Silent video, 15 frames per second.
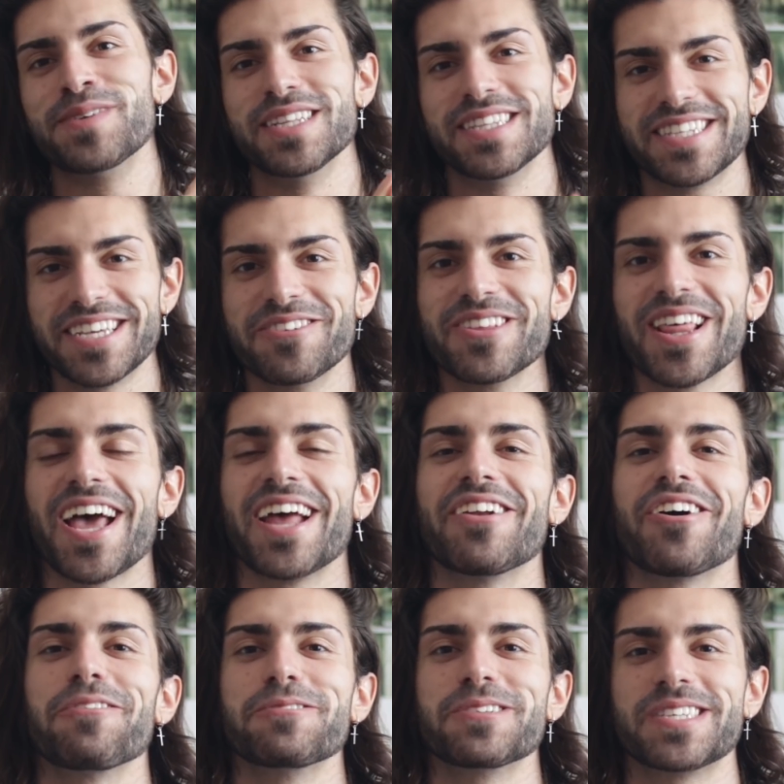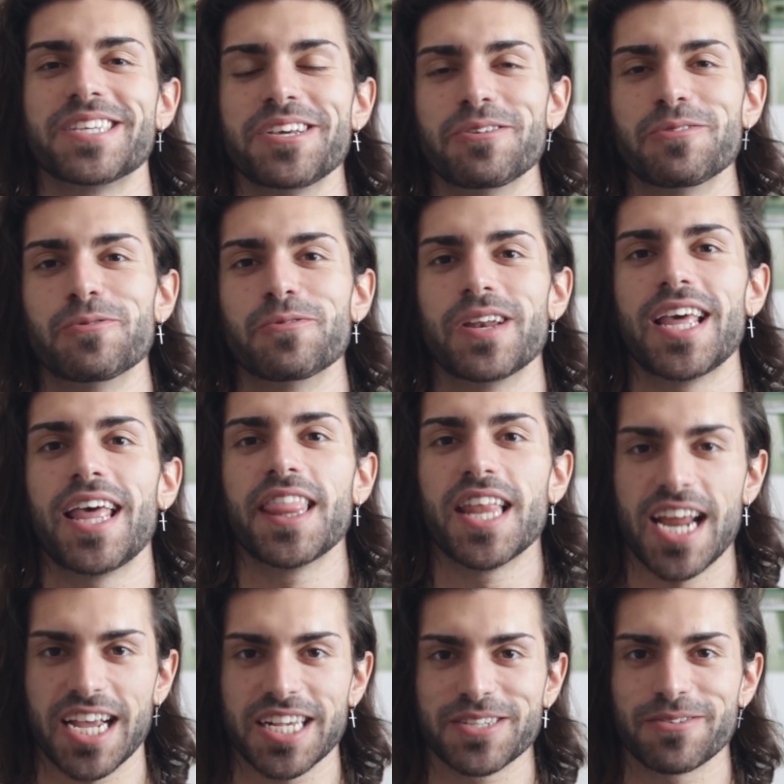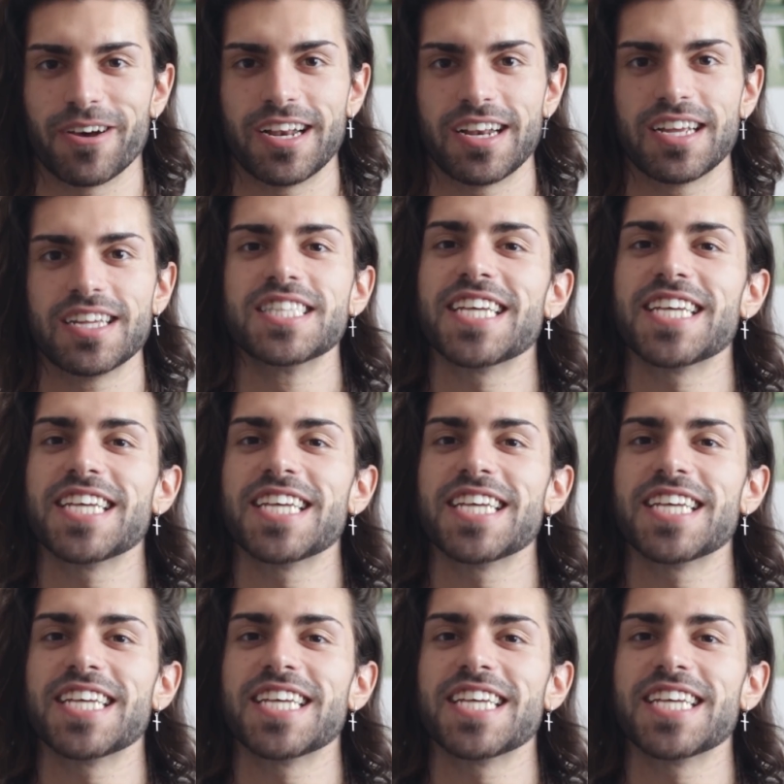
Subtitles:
But until then, I will see you all in the next one.